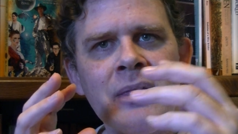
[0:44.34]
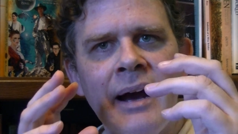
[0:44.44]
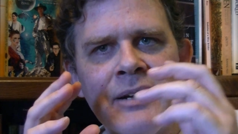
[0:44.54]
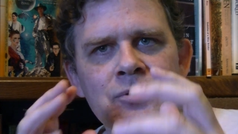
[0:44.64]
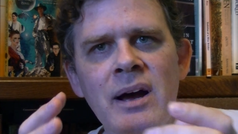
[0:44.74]

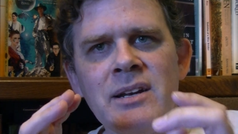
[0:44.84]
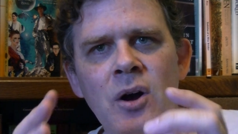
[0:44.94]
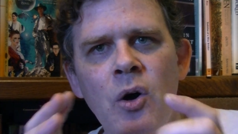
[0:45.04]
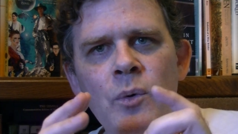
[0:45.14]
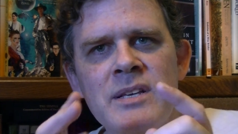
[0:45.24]
I try to
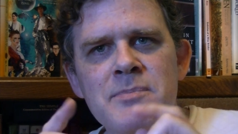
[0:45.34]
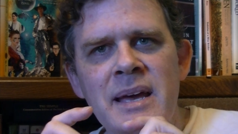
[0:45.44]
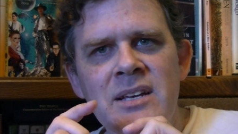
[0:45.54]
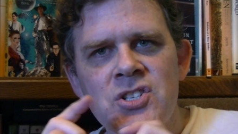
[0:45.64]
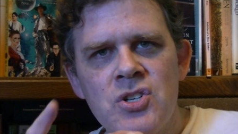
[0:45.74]
always
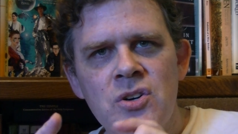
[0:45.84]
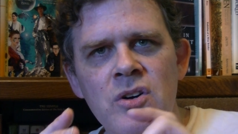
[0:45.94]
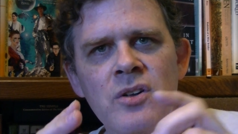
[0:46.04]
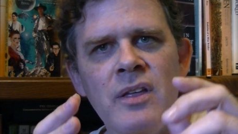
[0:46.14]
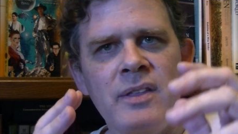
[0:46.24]
make
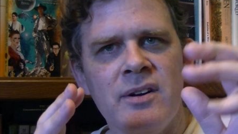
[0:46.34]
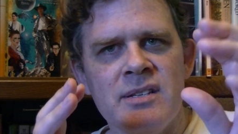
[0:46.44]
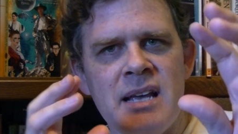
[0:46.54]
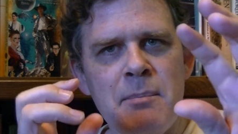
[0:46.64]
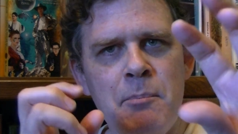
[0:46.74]
sure that there
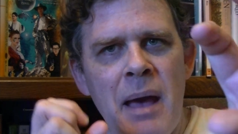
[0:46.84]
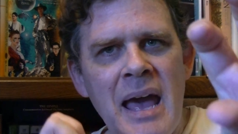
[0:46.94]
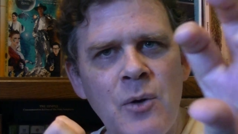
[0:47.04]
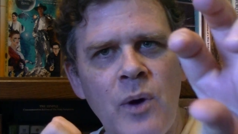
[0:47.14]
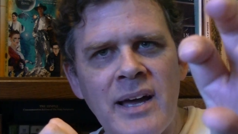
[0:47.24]
is a
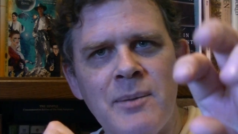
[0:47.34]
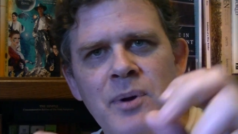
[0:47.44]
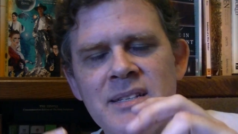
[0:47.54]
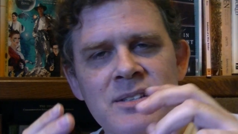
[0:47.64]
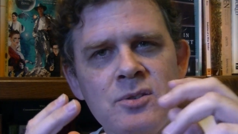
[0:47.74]
bandwagon
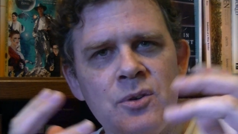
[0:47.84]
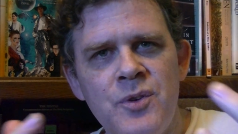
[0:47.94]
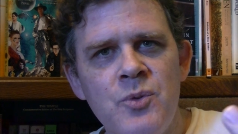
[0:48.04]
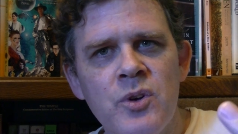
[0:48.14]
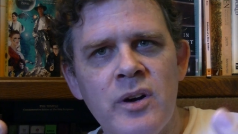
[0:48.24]
presence. So if
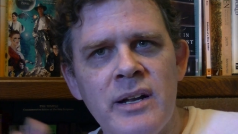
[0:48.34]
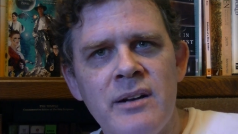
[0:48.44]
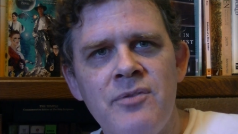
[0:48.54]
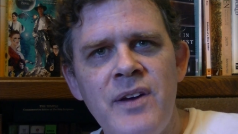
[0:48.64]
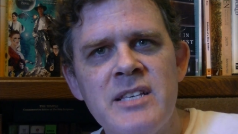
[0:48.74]
you look on
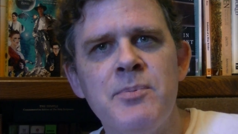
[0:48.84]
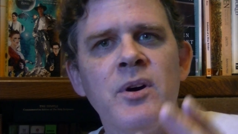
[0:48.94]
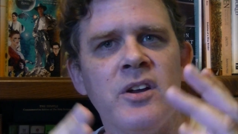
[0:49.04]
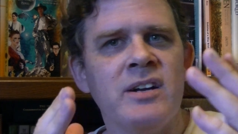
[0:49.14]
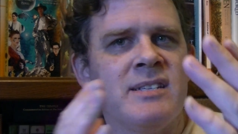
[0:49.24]

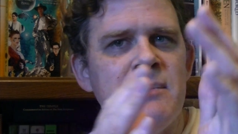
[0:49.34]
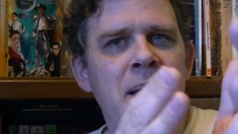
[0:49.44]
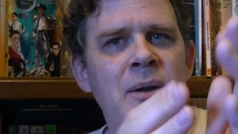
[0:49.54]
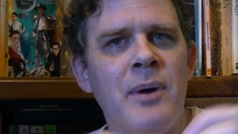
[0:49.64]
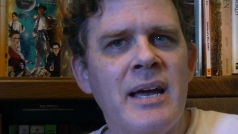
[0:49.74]
Facebook, you're going to see
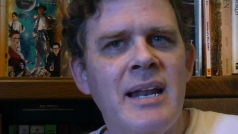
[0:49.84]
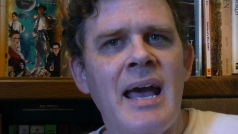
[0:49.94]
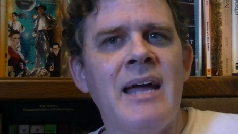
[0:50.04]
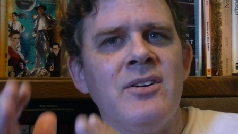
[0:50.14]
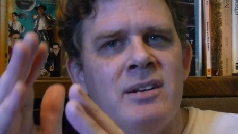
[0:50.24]
bandwagon
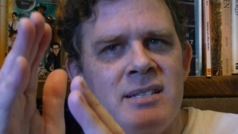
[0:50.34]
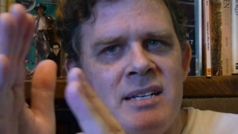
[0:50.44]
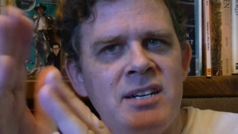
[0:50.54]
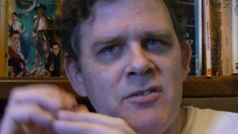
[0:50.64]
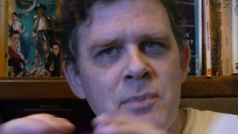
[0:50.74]
and you're going to
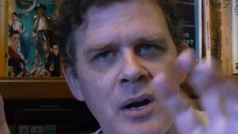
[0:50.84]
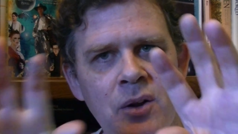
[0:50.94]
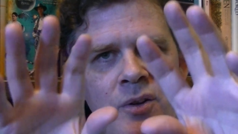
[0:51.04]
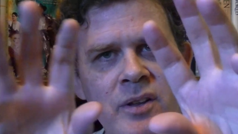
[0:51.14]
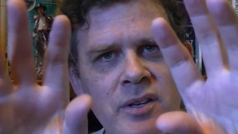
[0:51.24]
see Jeff
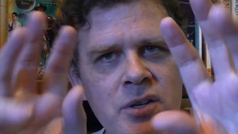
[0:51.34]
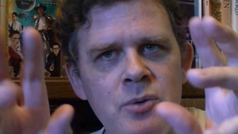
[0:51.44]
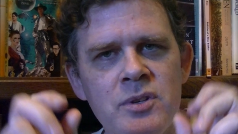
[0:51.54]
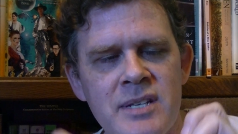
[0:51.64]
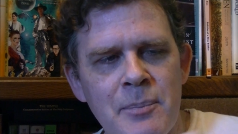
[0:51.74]
MacArthur, and the
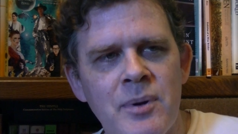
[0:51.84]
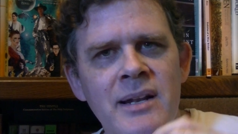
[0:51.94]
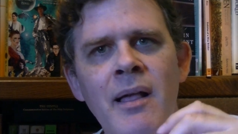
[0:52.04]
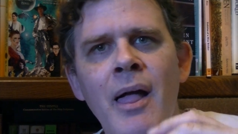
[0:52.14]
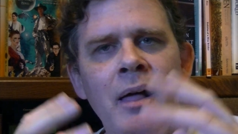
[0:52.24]
two are
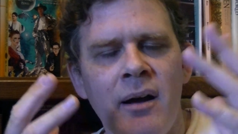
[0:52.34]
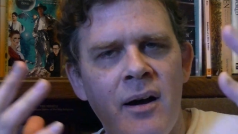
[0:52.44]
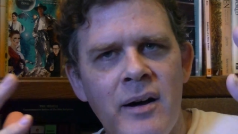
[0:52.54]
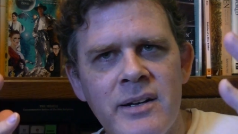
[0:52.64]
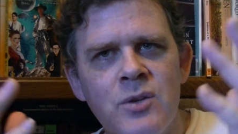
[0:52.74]
separate.
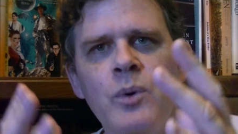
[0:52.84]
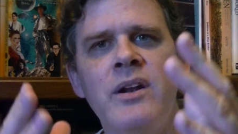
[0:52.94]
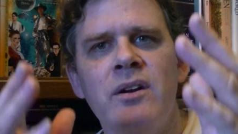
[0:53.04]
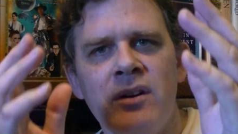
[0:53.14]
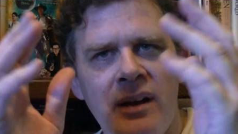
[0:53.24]
On
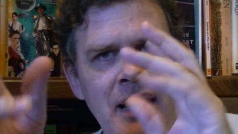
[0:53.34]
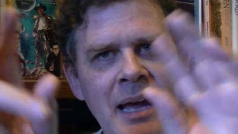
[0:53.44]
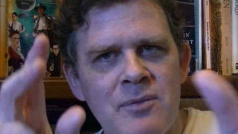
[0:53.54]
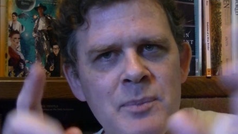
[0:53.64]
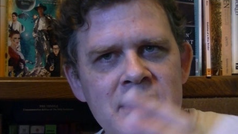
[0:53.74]
Twitter, I
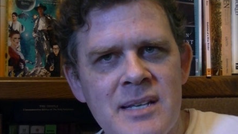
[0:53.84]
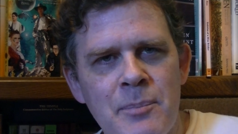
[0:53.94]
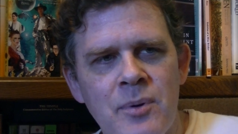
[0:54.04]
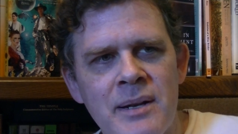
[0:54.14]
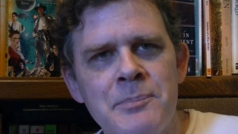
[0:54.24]
have them as
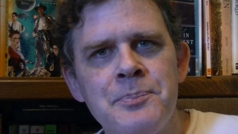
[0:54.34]
separate.